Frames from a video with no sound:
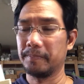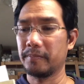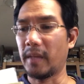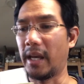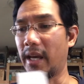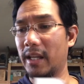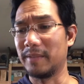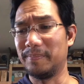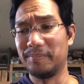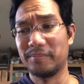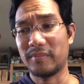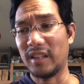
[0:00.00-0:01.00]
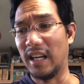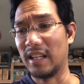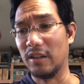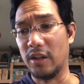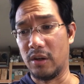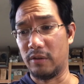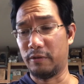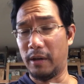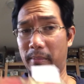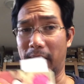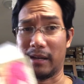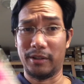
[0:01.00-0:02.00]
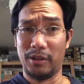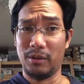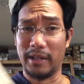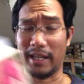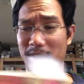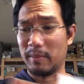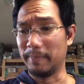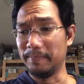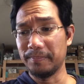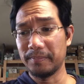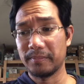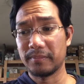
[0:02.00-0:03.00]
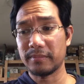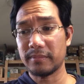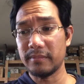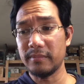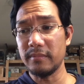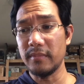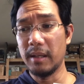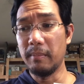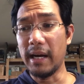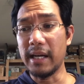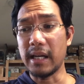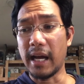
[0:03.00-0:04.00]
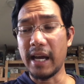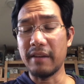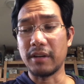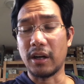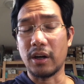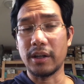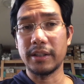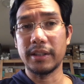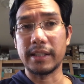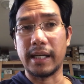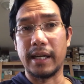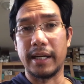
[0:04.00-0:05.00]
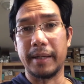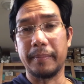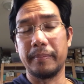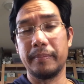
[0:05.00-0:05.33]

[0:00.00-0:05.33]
And I don't know about you guys, but I have a harder time